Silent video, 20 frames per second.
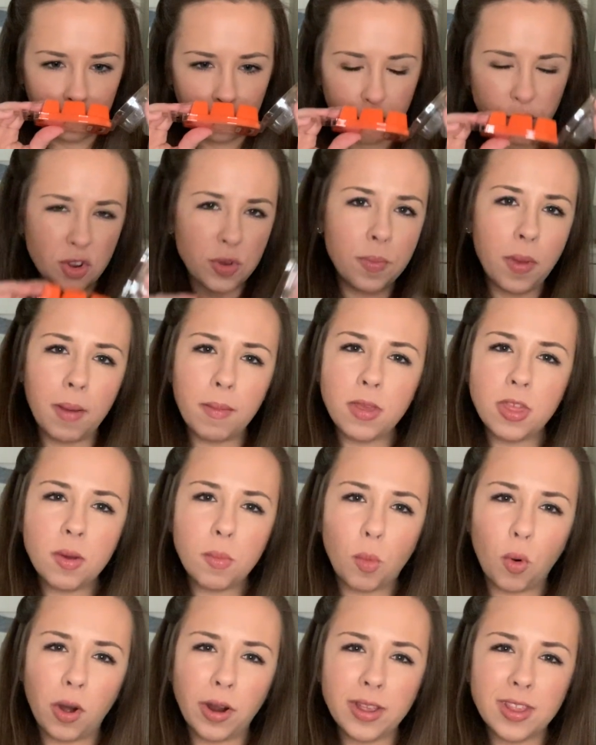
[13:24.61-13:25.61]
which maybe the
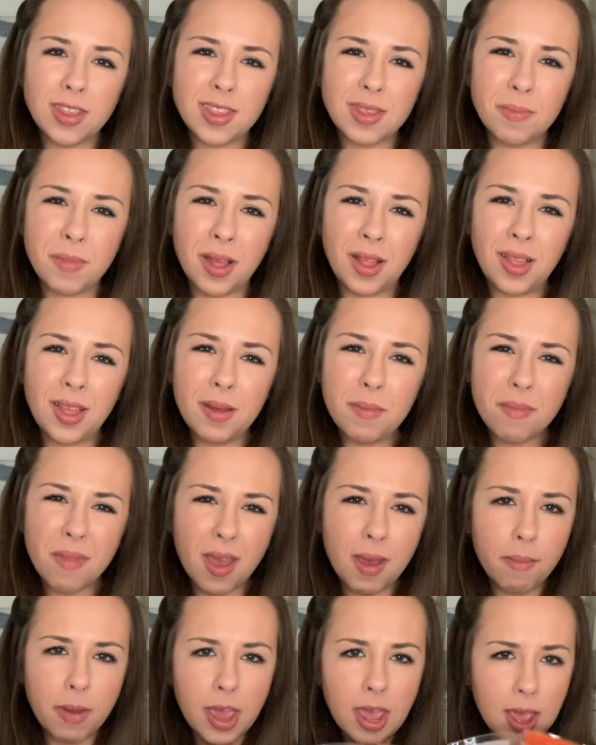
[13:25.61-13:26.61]
more I smell it,
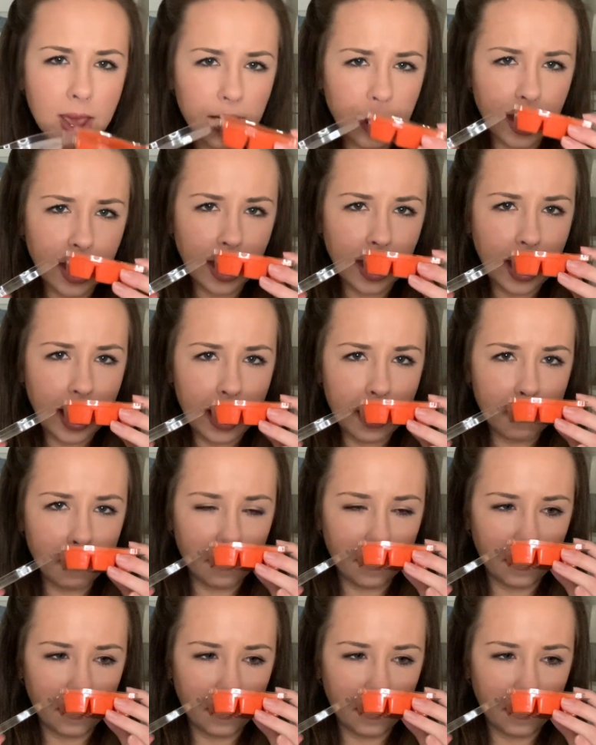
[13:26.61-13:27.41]
maybe I can get.